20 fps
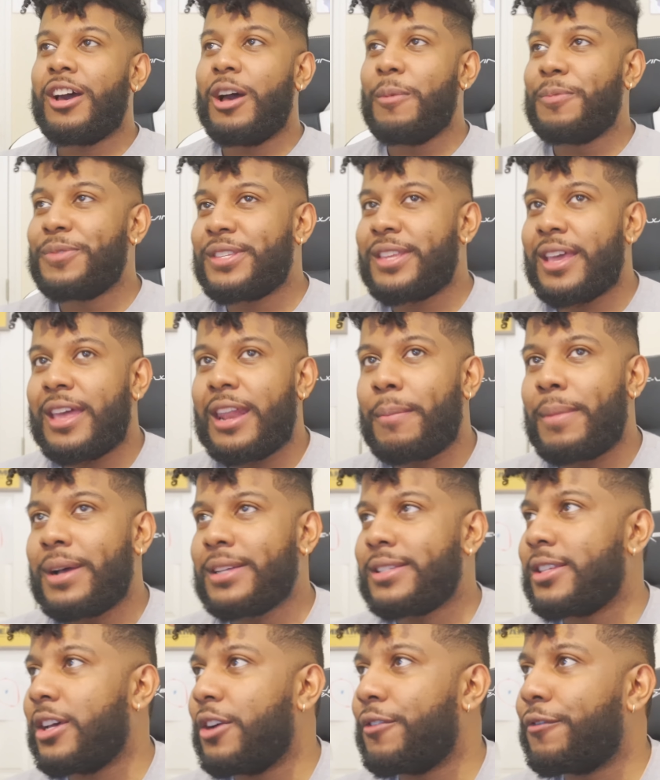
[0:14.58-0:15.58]
upset at
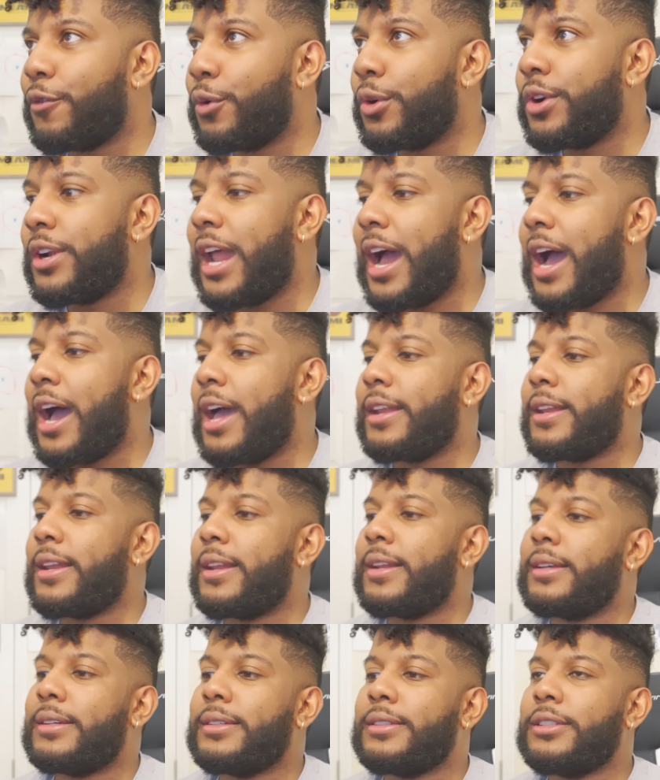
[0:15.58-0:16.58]
myself for not,
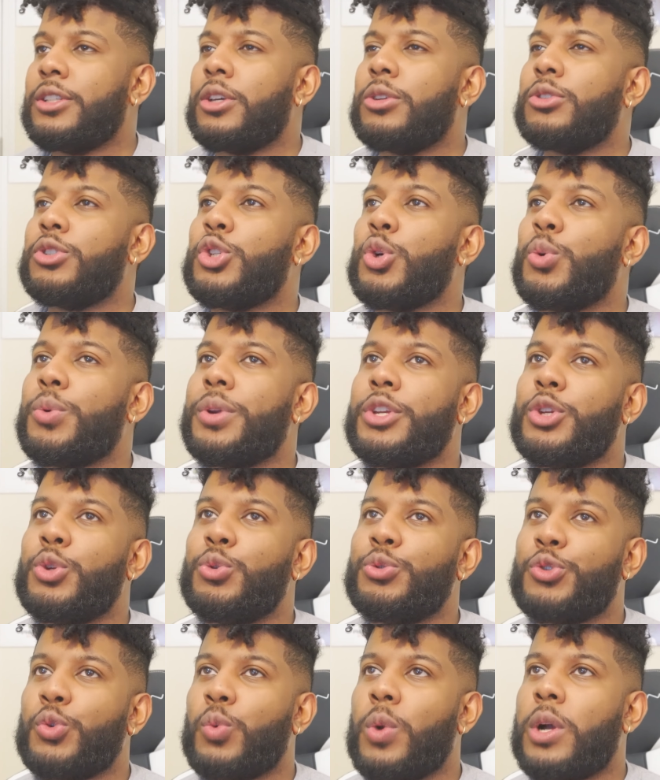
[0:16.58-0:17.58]
you know, doing
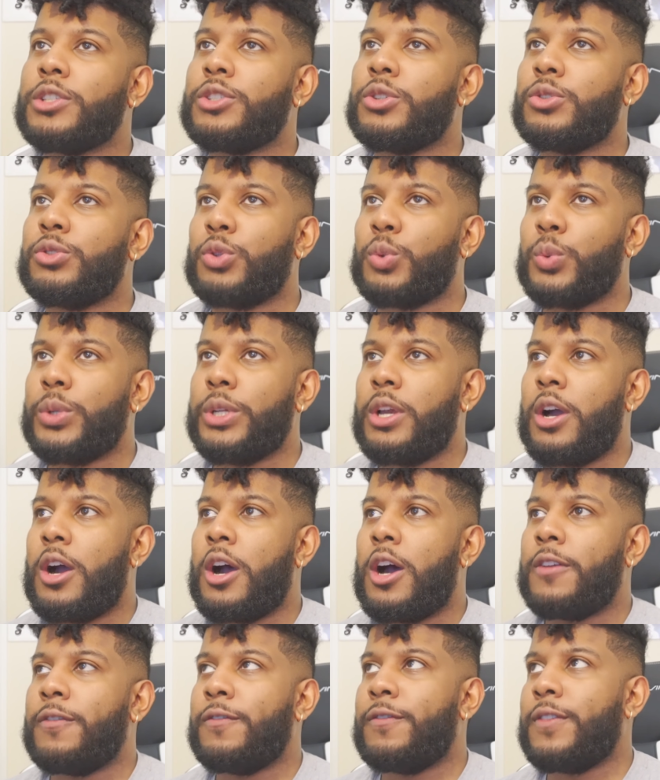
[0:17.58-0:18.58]
New Toronto 3
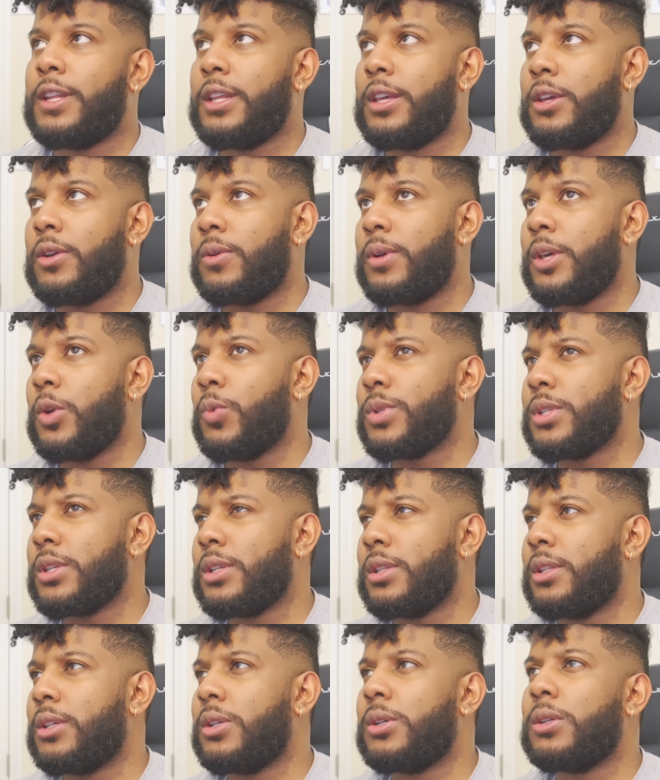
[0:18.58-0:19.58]
on video. It was a
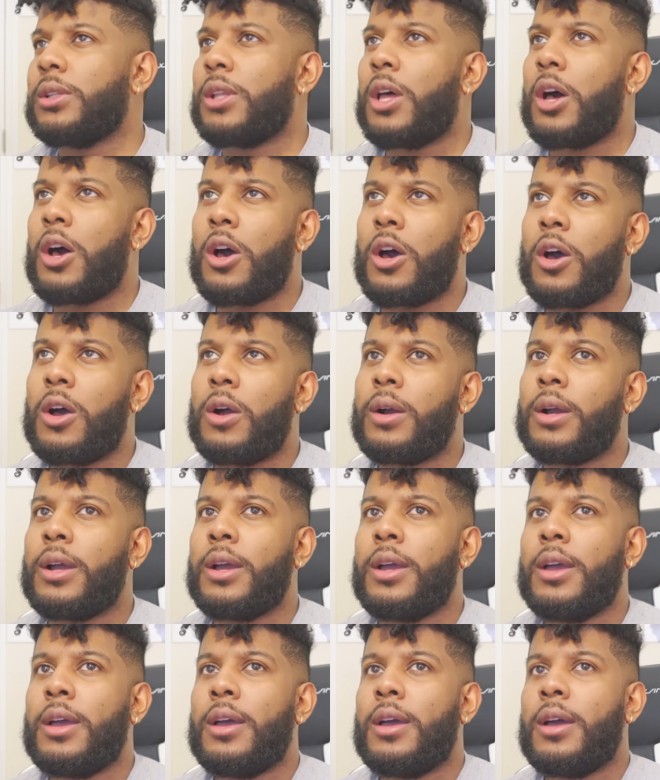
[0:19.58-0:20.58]
little long.
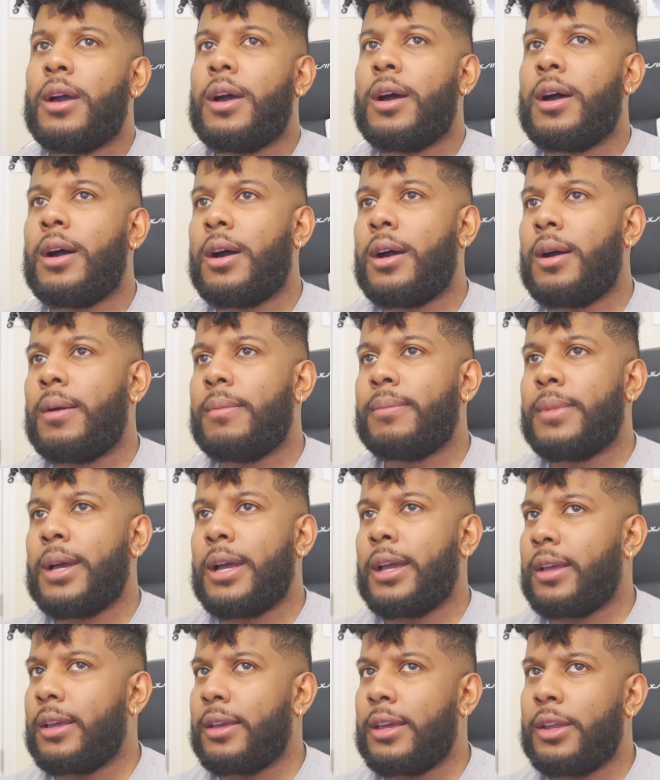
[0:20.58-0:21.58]

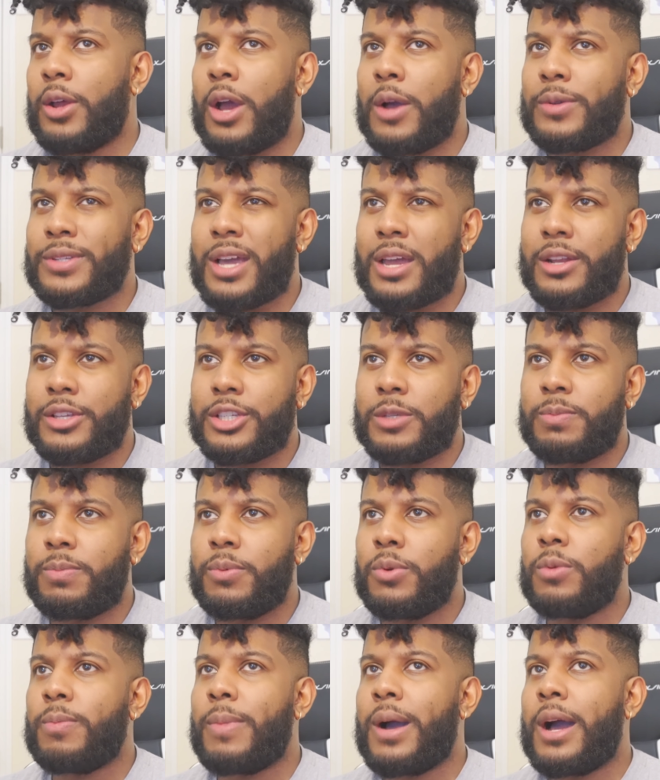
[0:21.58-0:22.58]
You know, I was kind of
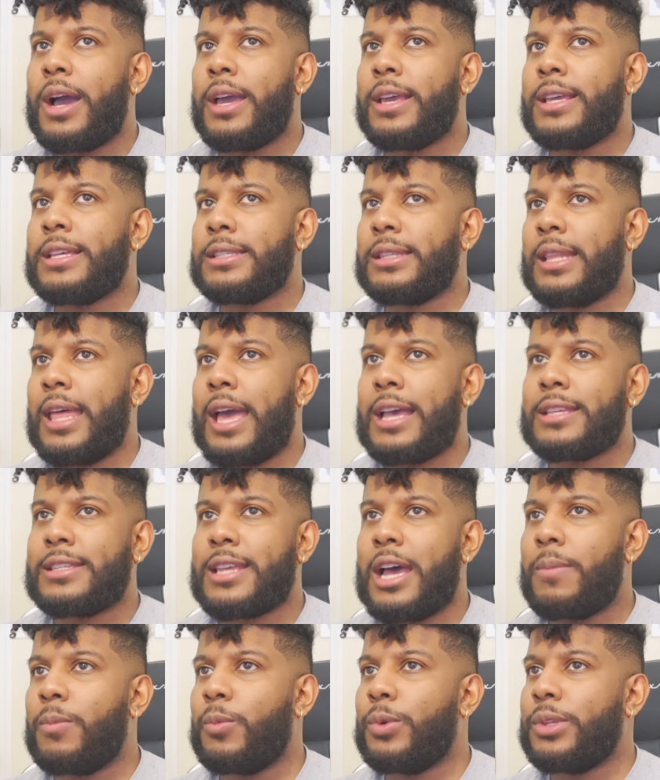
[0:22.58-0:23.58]
spooked by his last
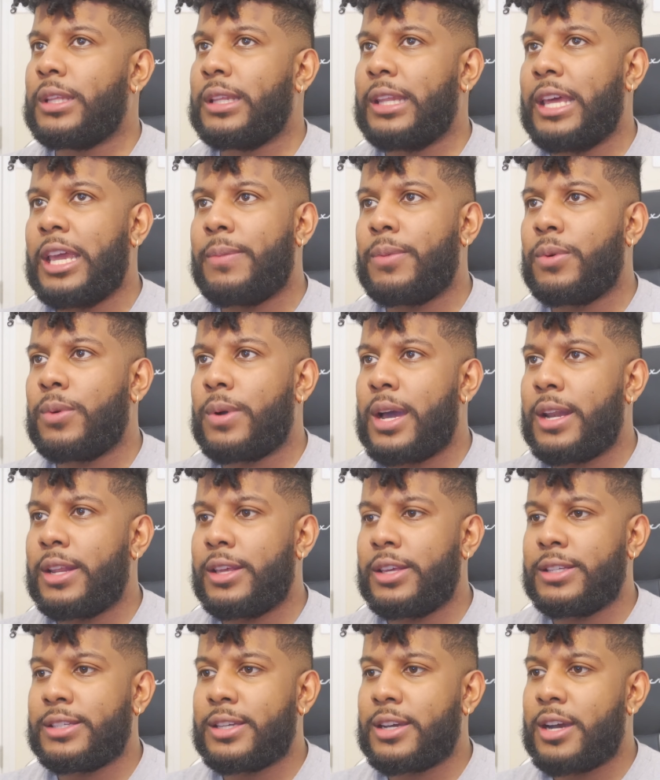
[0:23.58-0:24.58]
album with the label, kind
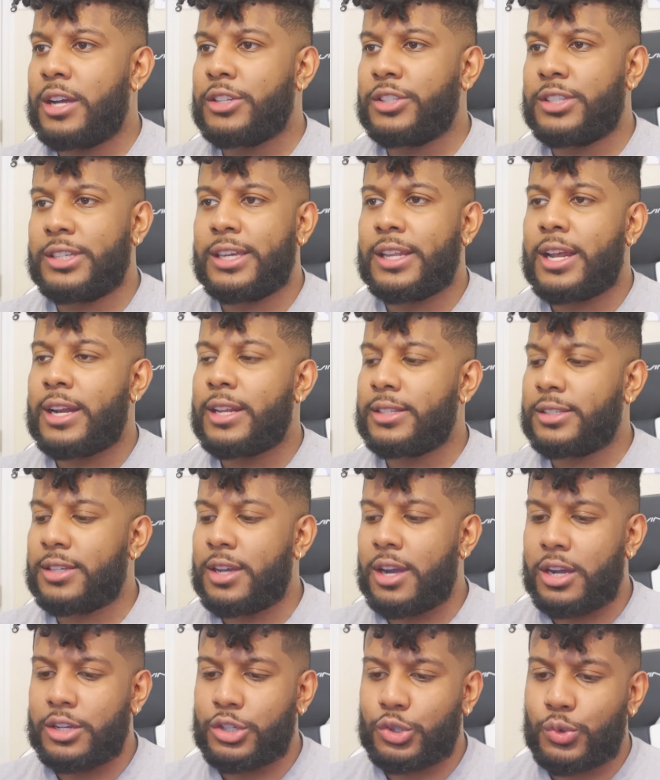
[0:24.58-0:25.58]
of his to get out of his
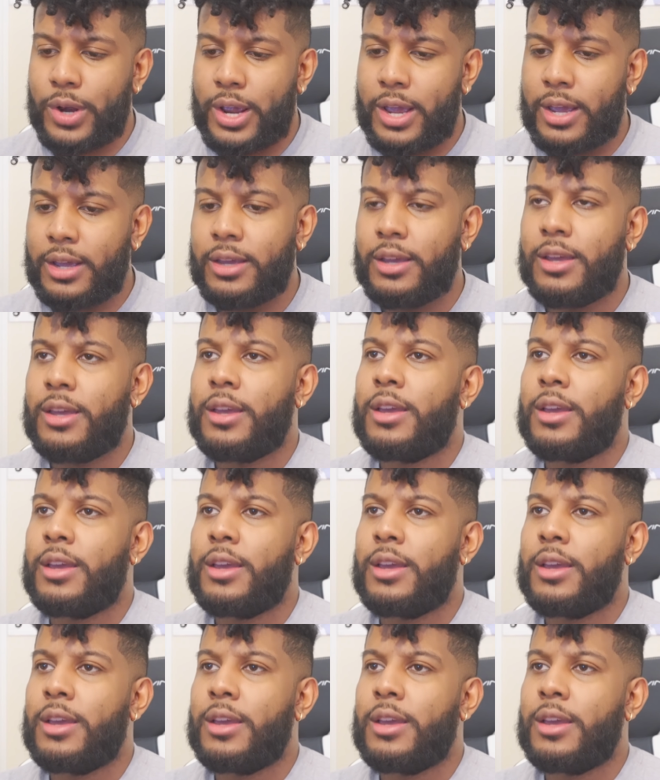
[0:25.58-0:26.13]
contract.